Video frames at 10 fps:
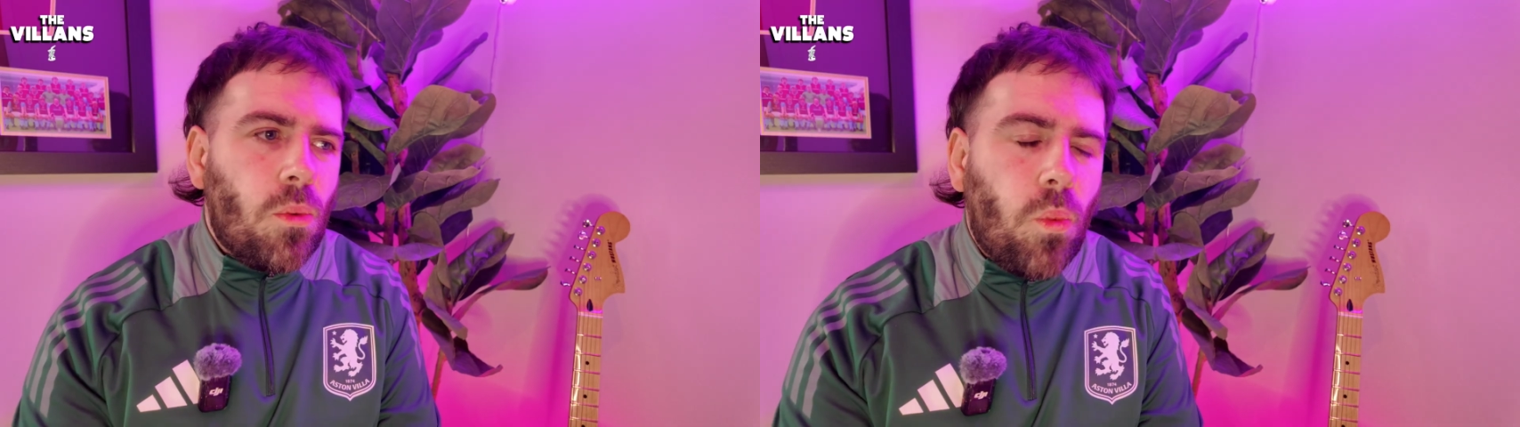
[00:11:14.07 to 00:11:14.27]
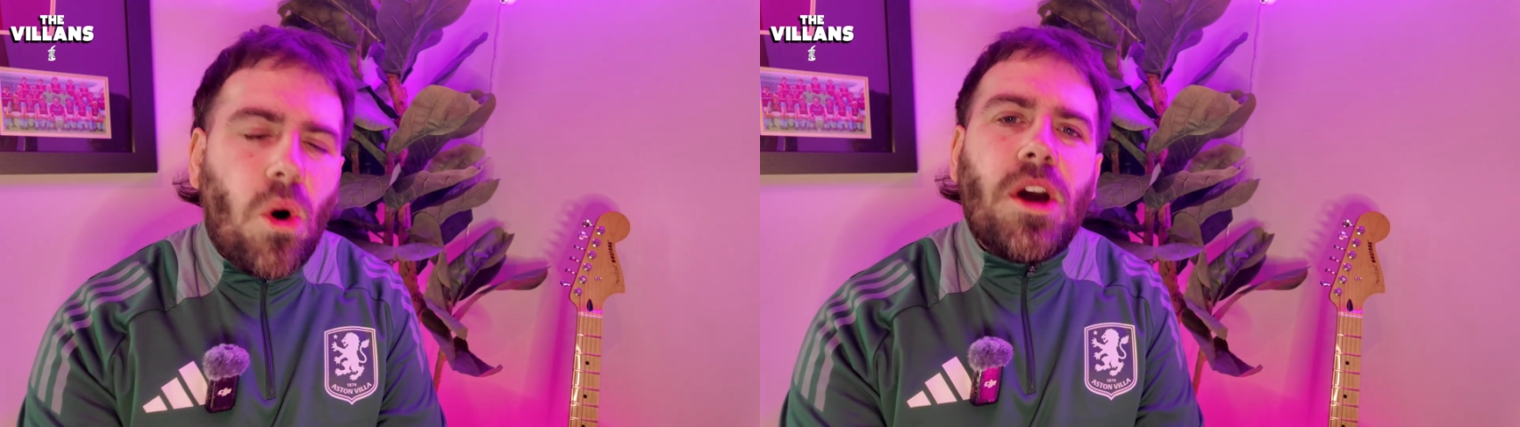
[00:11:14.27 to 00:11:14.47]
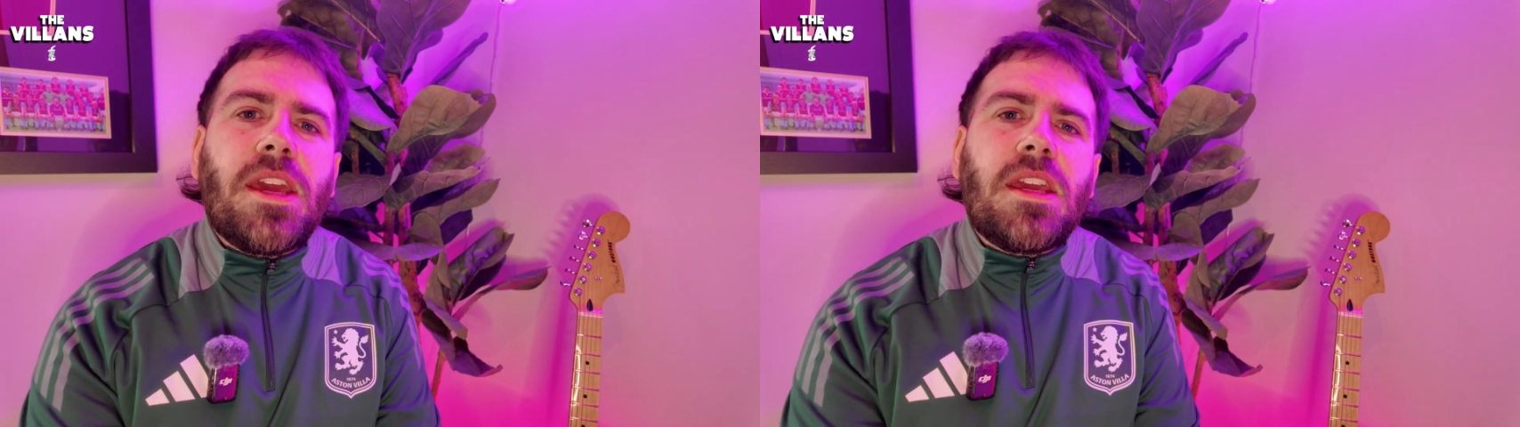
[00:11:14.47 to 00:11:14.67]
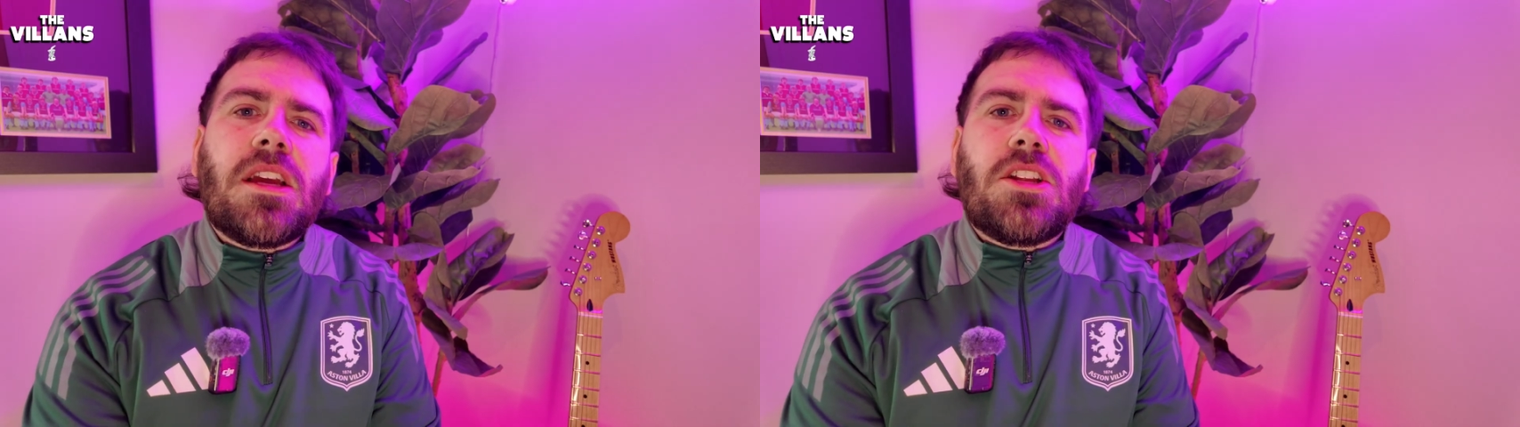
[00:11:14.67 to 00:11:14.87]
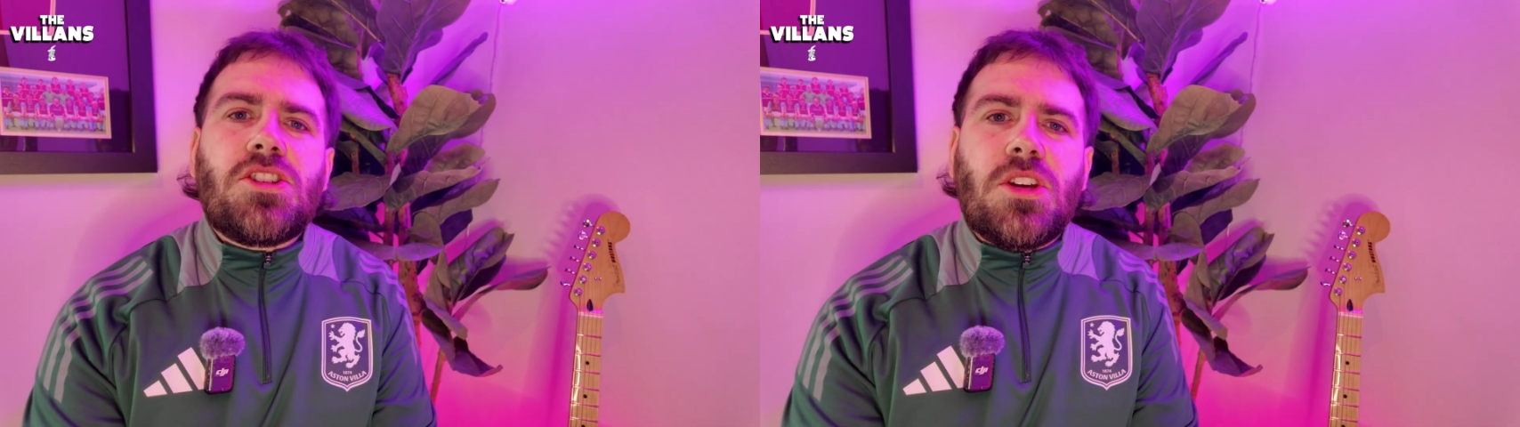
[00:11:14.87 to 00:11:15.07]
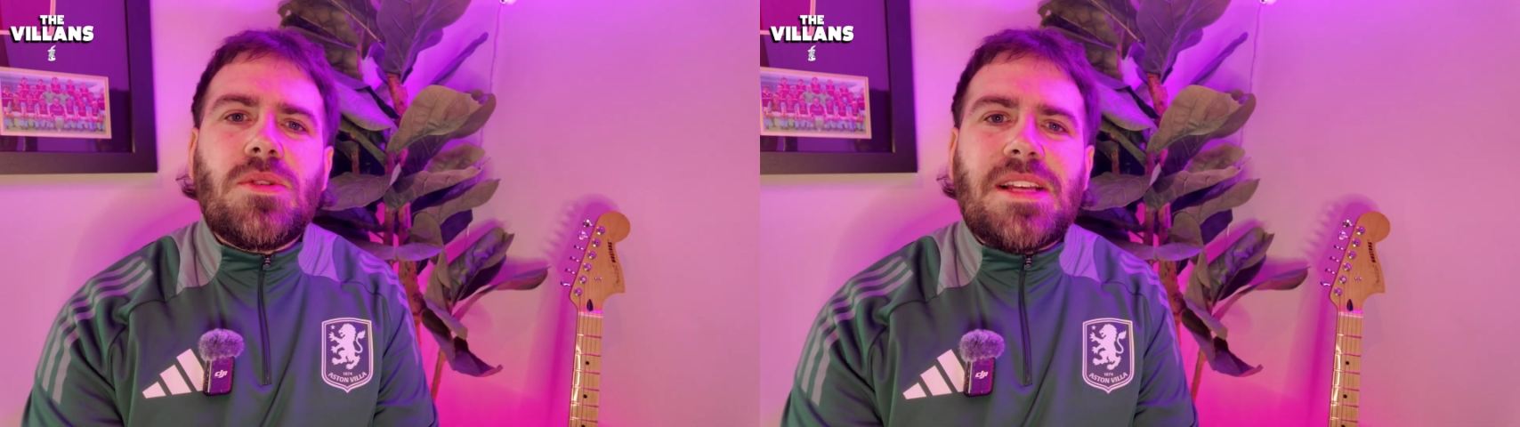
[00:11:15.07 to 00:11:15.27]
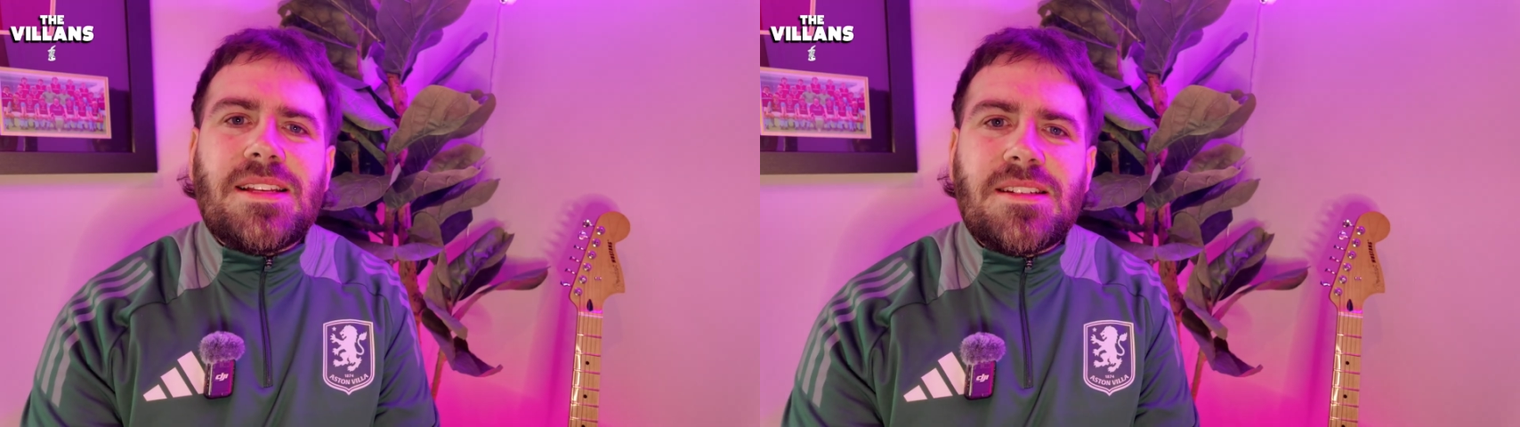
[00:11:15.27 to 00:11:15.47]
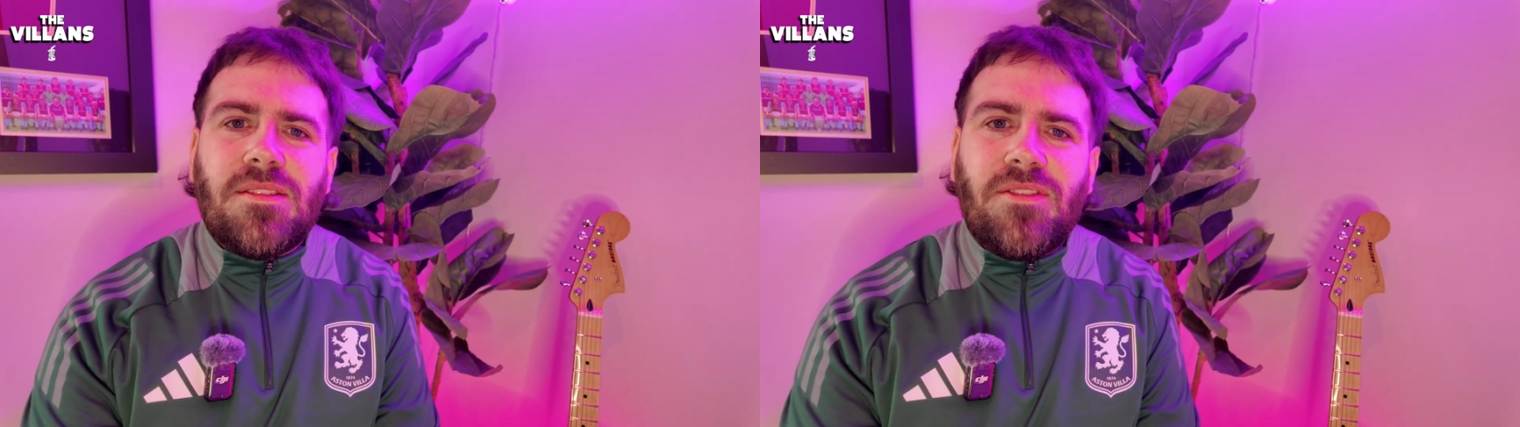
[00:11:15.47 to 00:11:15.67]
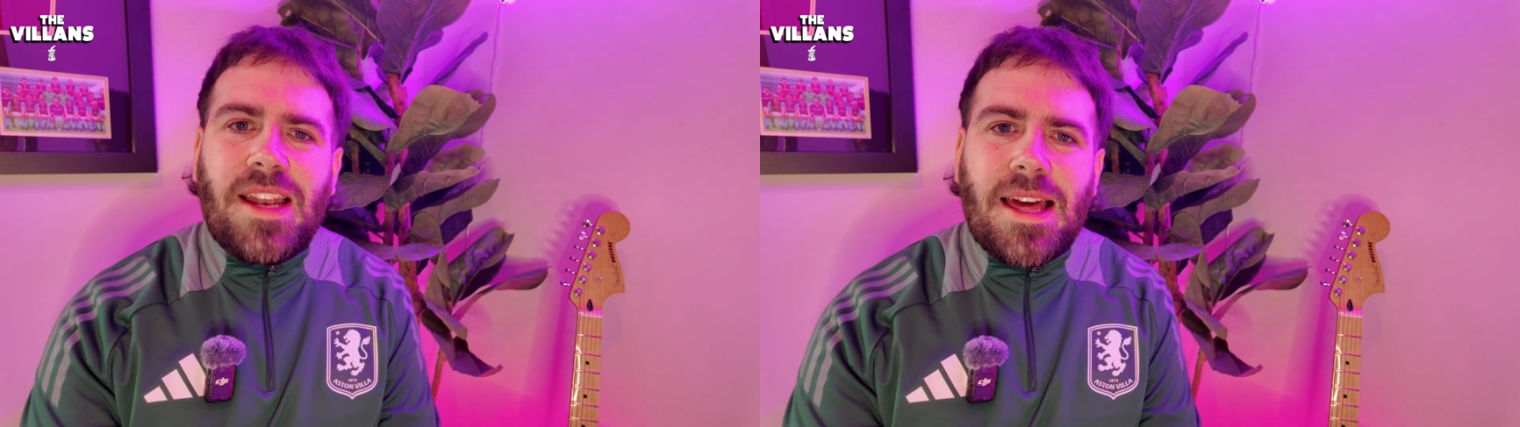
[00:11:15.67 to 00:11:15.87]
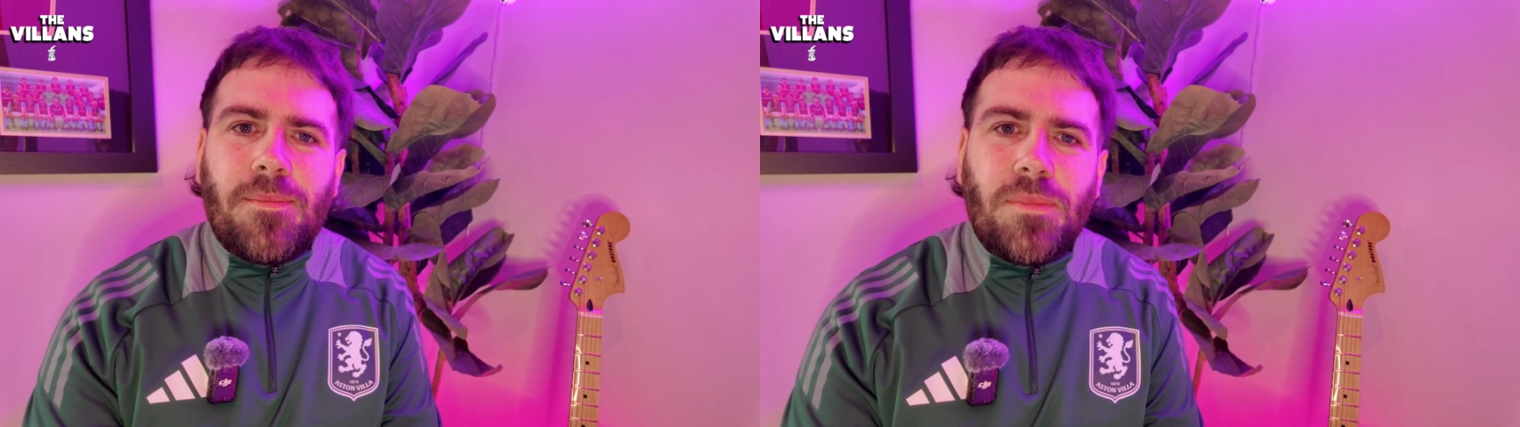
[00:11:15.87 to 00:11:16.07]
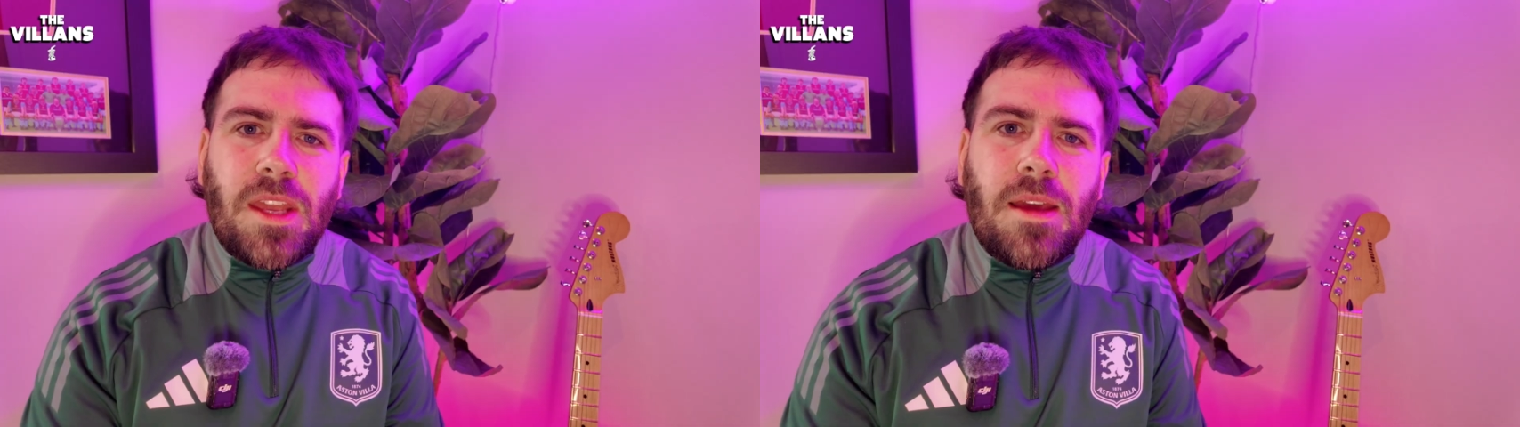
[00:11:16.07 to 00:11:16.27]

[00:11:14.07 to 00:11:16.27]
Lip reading: Why are you going to choose Aston Villa?